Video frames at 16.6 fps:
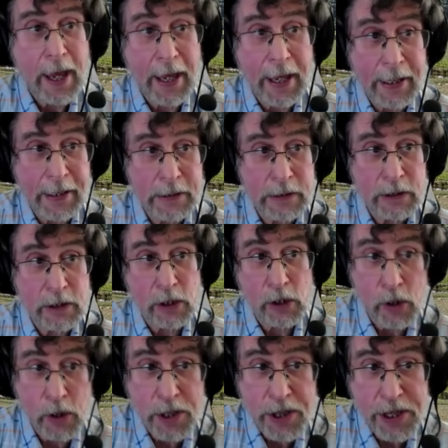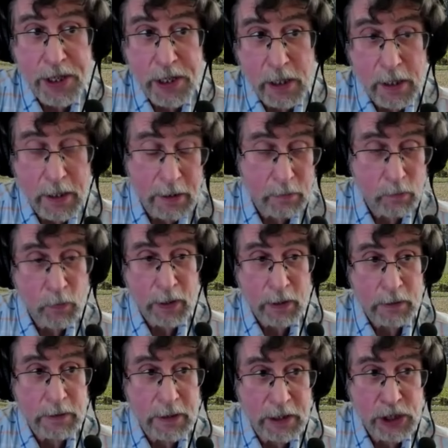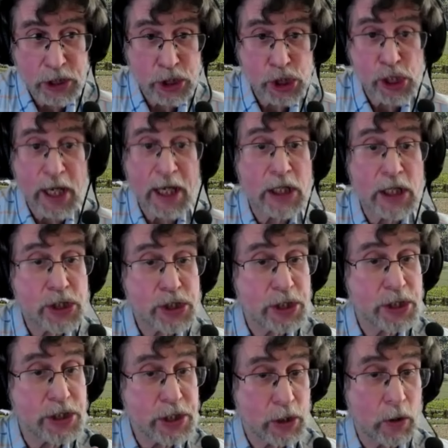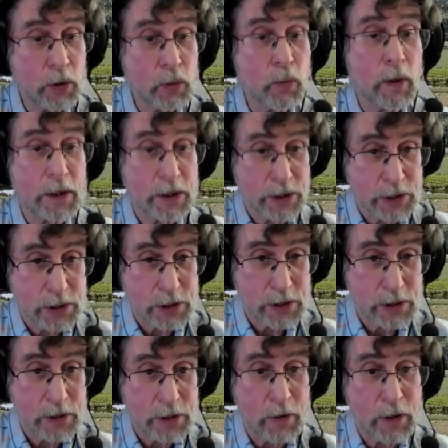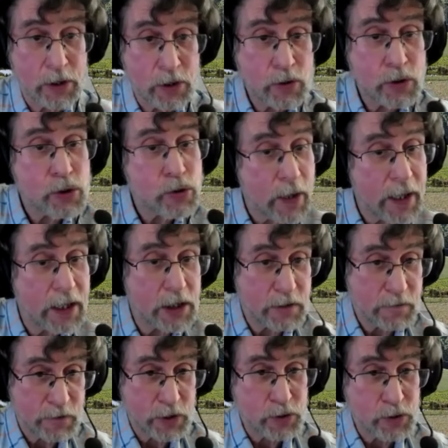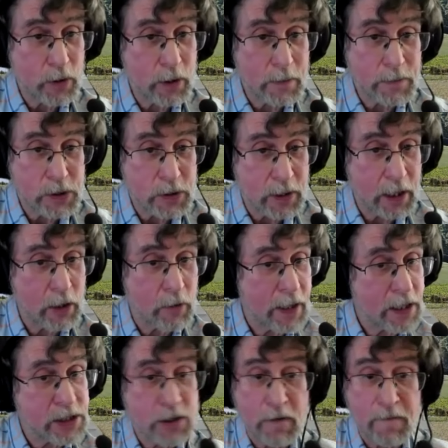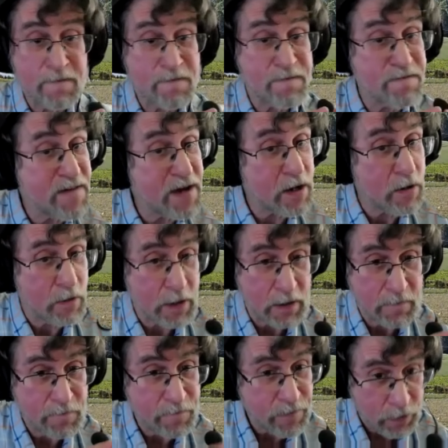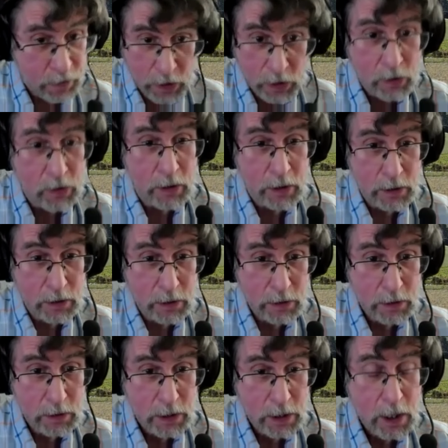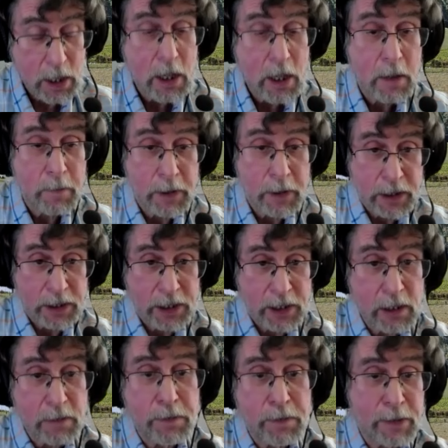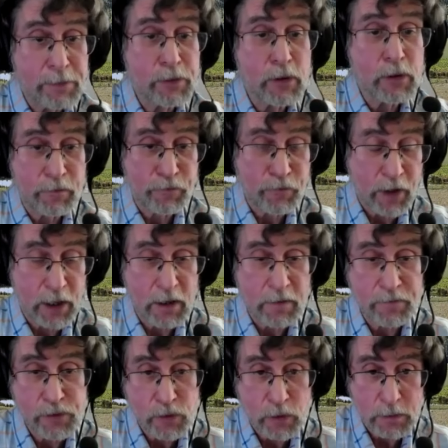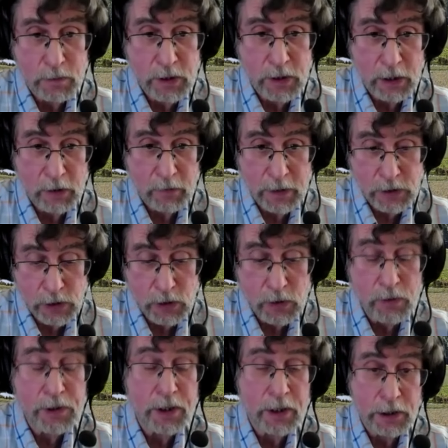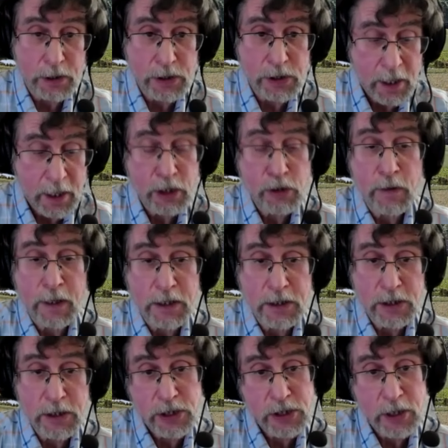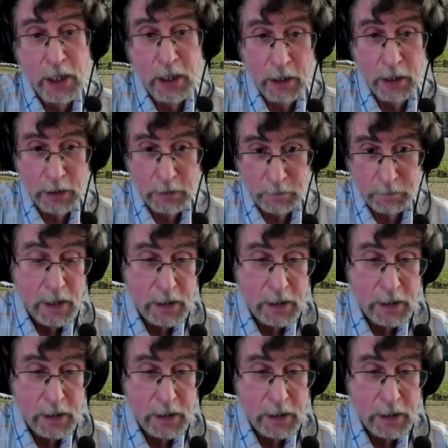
And the good thing, well, it's changed since the old ones. There are new traits to sorghum Sudan grass that are very, very good. But the thing that people are afraid of sorghum Sudan grass are 2 things: nitrates and cyanide.